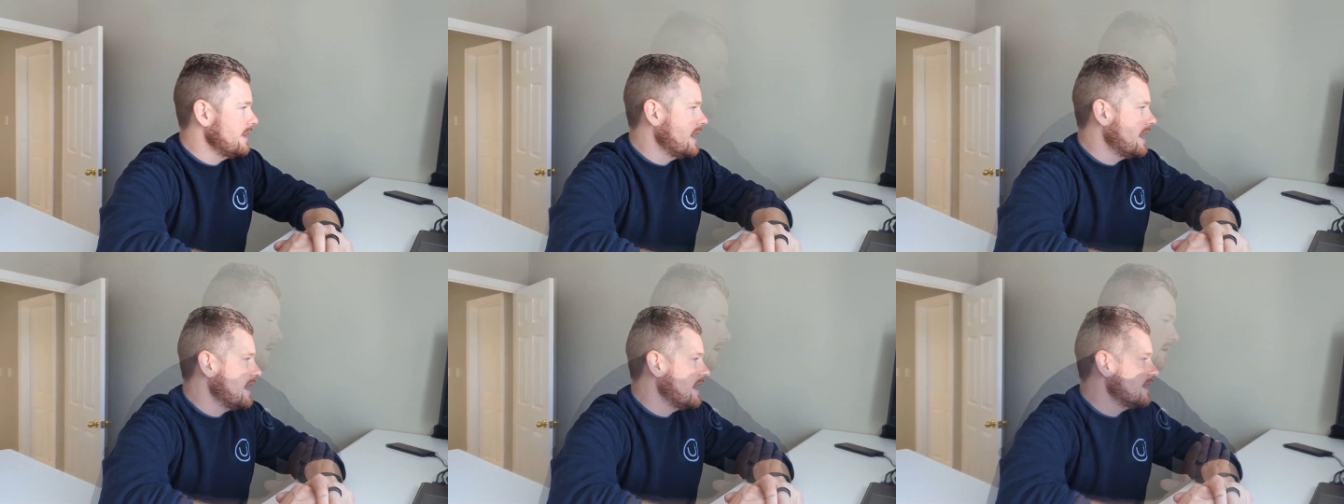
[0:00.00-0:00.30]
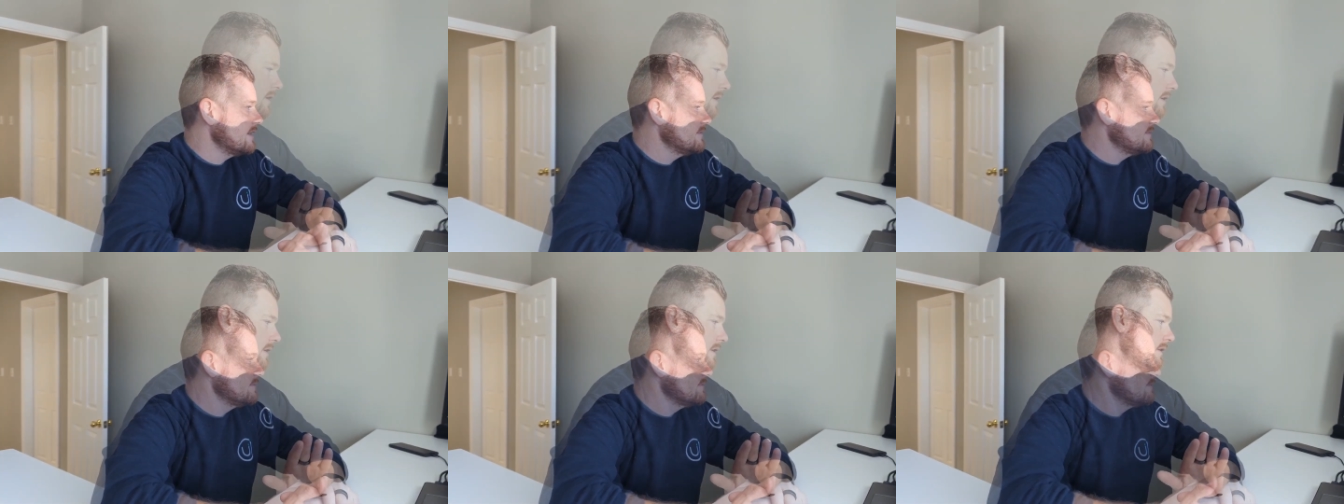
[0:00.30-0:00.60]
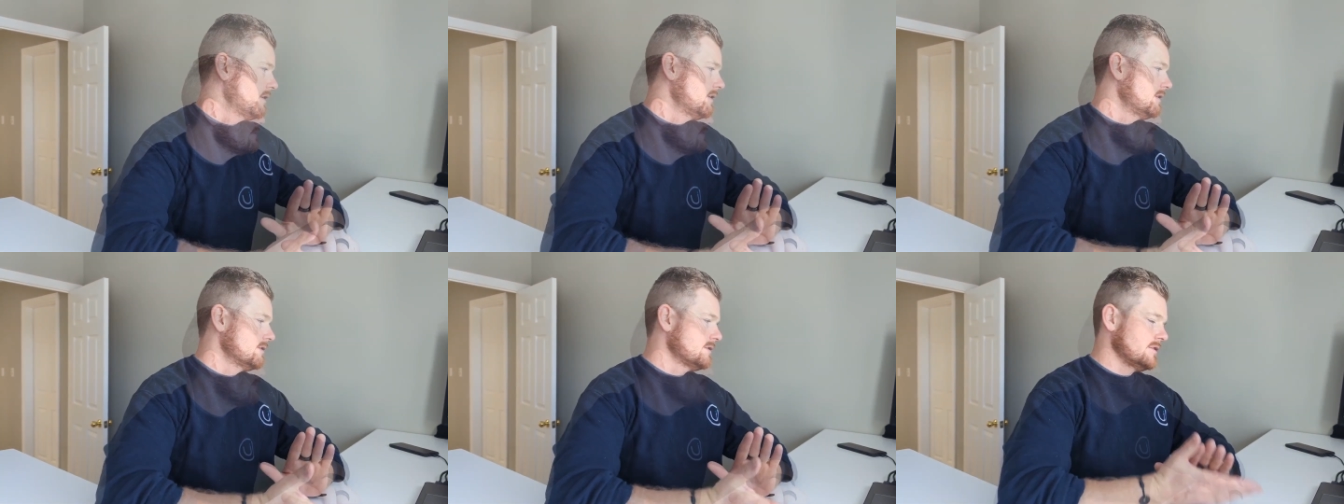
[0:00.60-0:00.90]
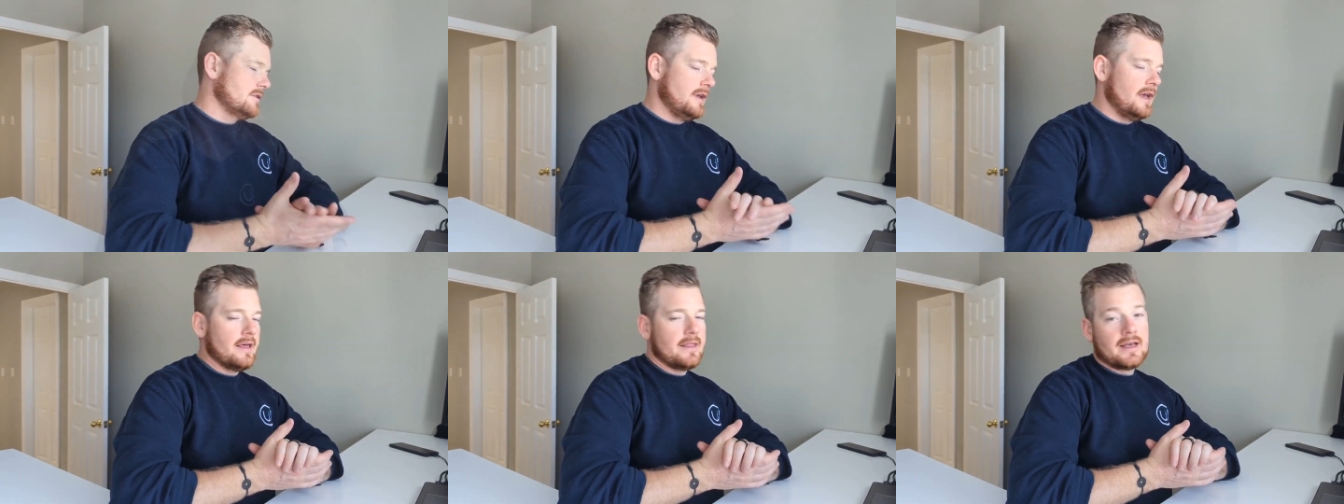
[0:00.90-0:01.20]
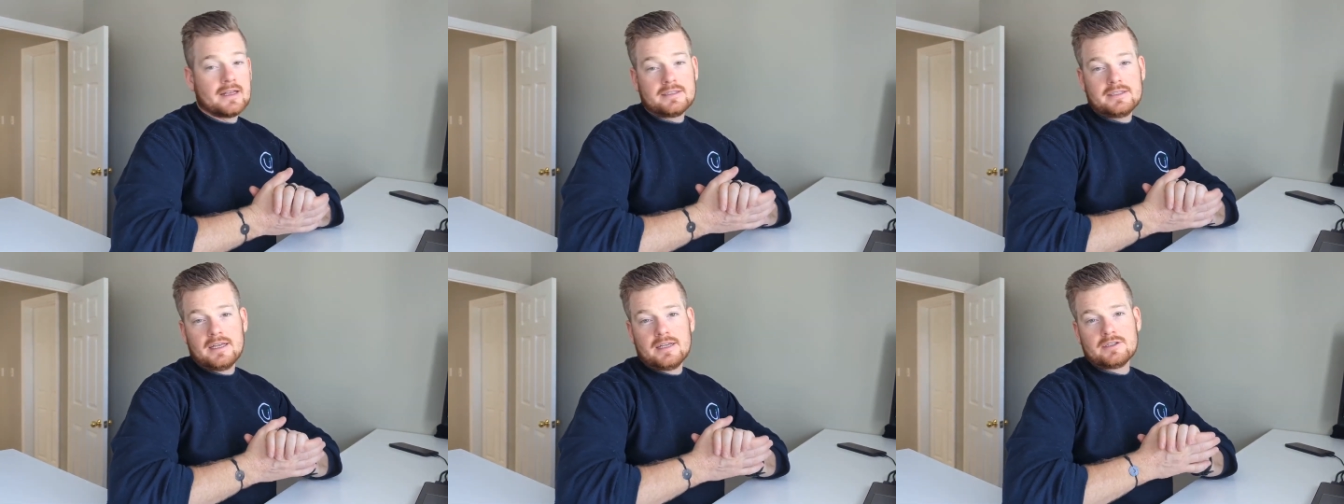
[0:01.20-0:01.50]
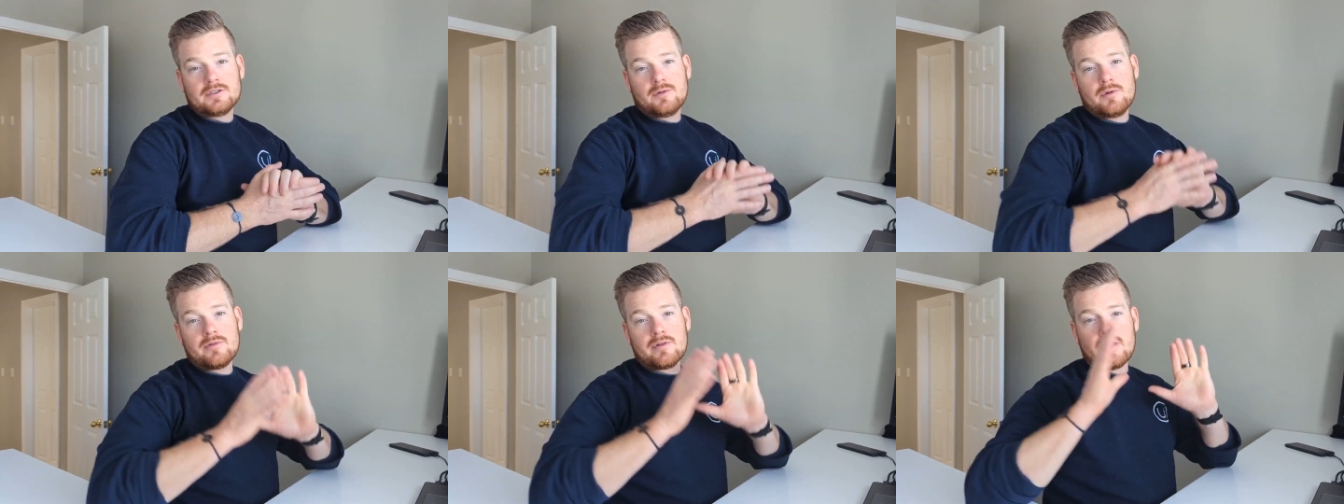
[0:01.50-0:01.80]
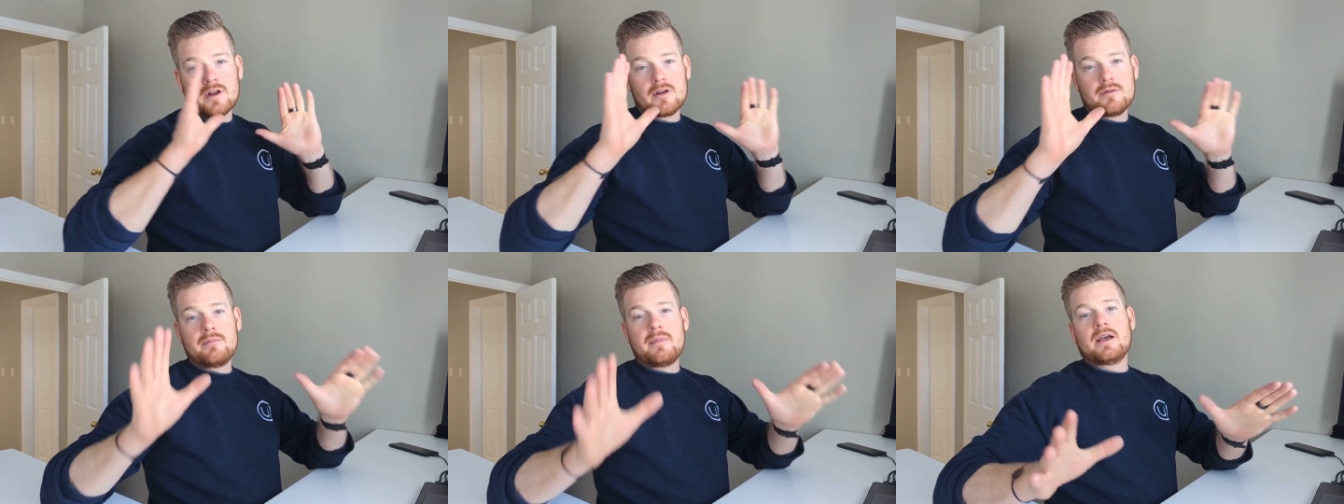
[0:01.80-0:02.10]
we had. So yeah, that's it. So we've
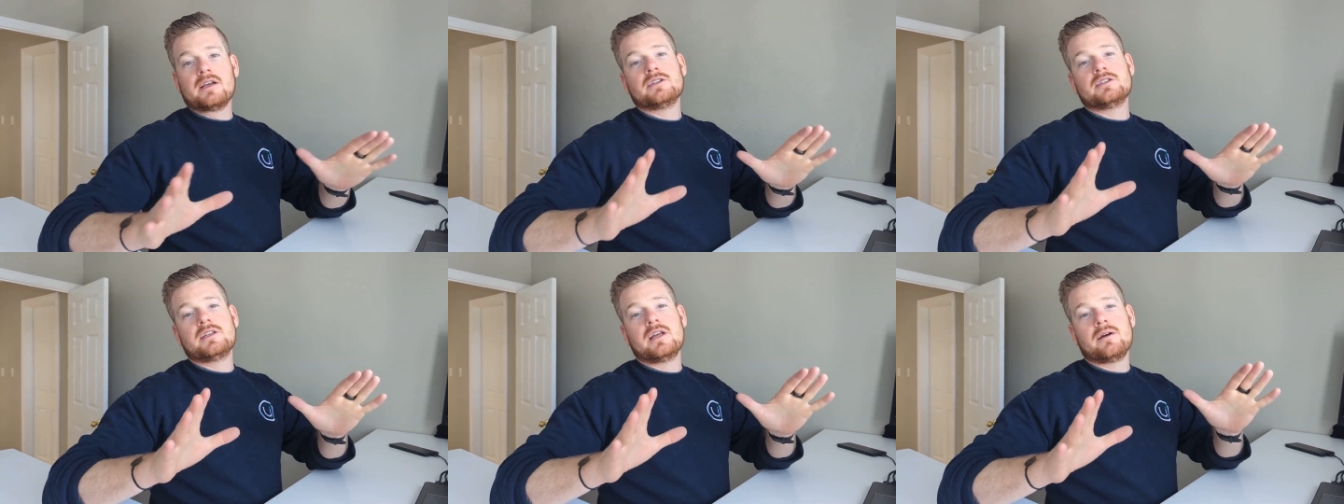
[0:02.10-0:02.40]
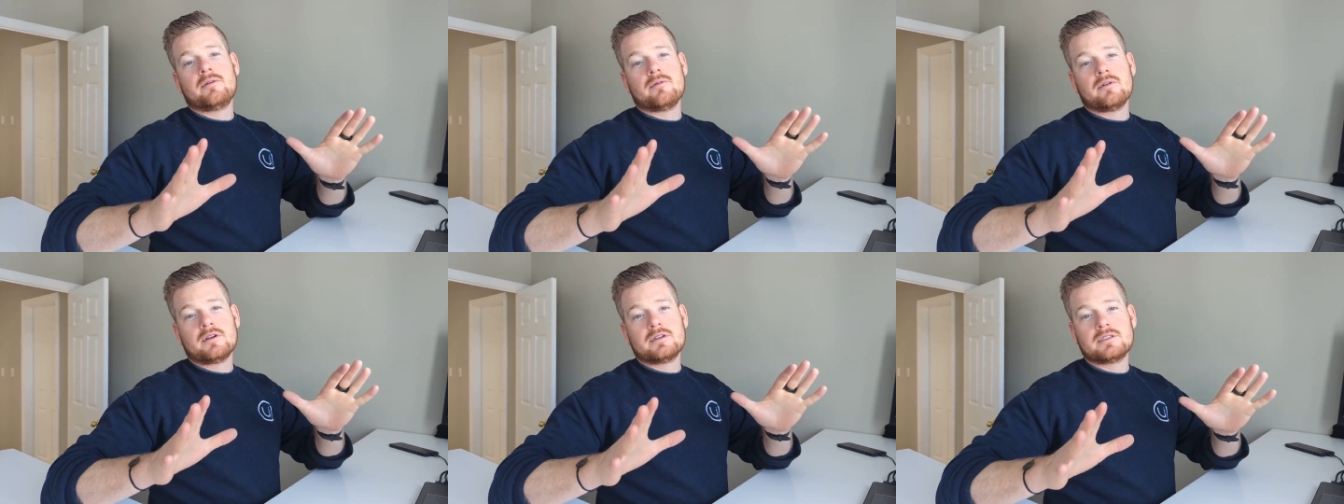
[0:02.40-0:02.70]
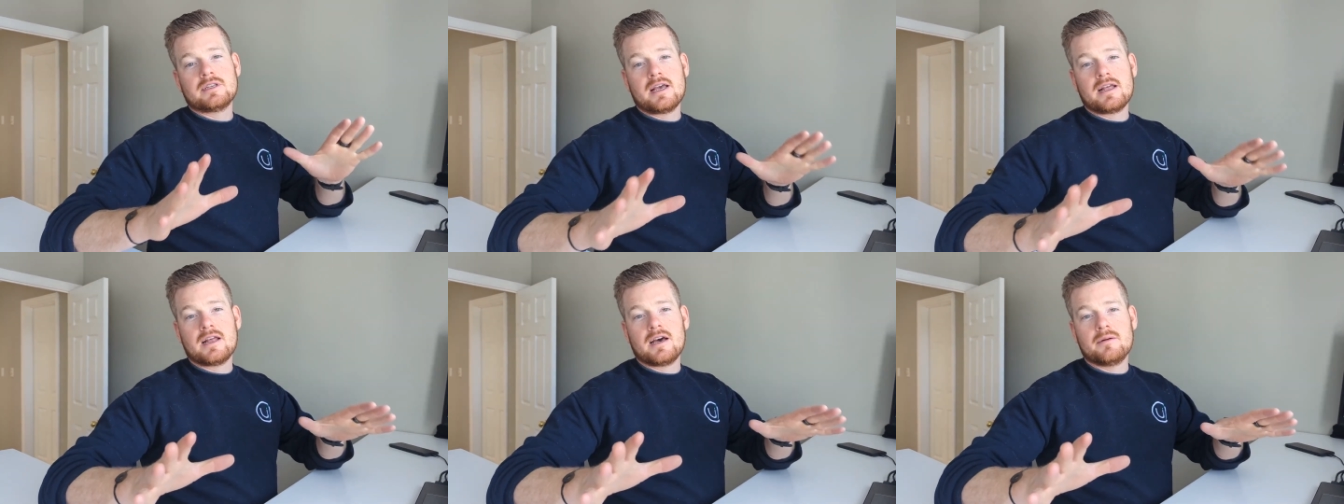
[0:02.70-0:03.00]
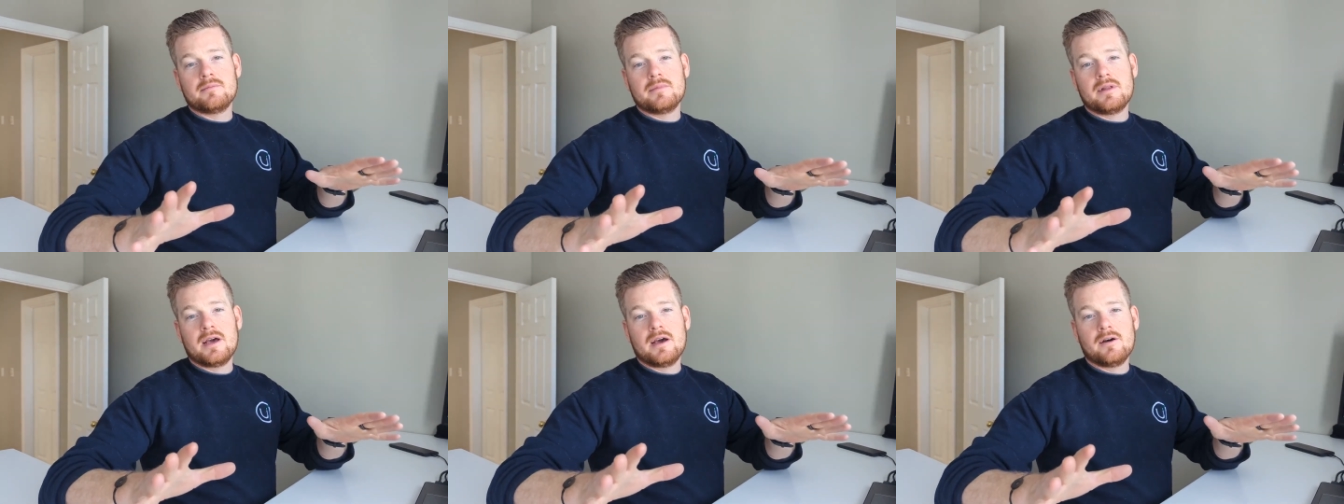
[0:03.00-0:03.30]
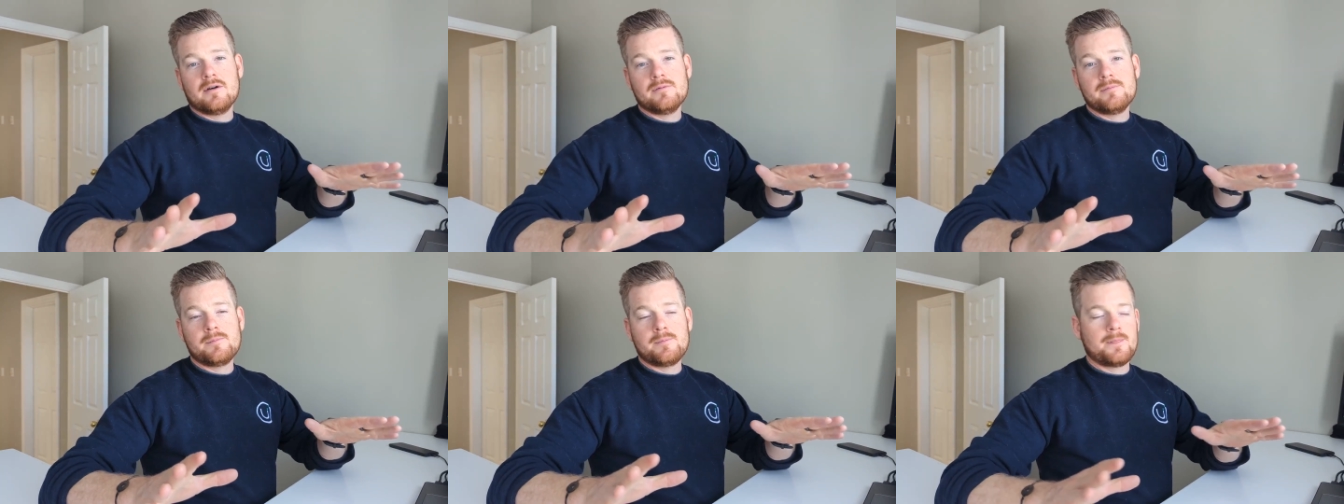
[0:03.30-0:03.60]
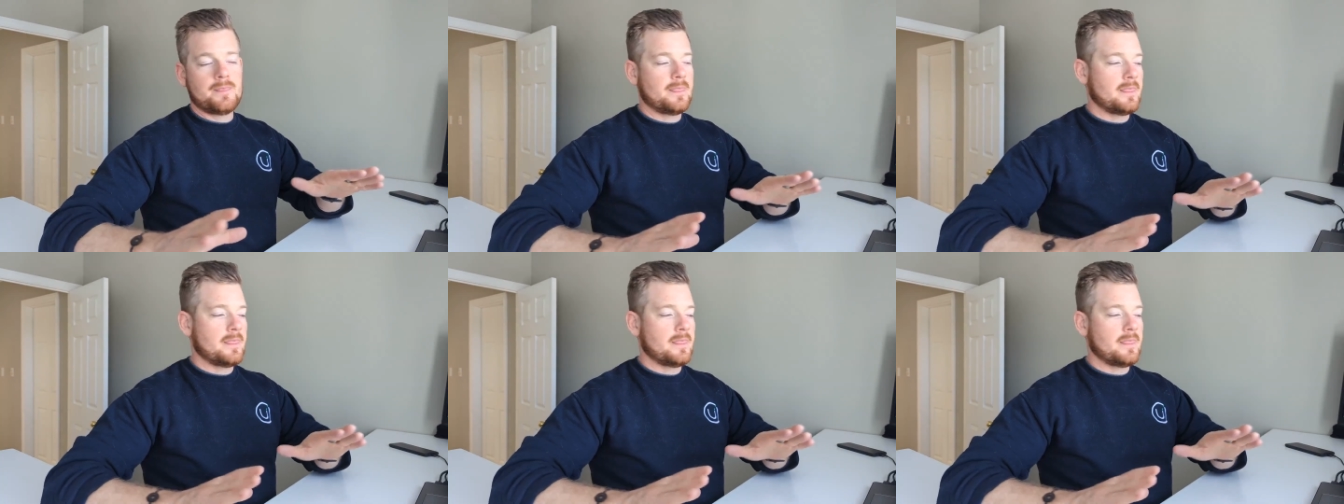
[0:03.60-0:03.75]
got our mesh network set up now.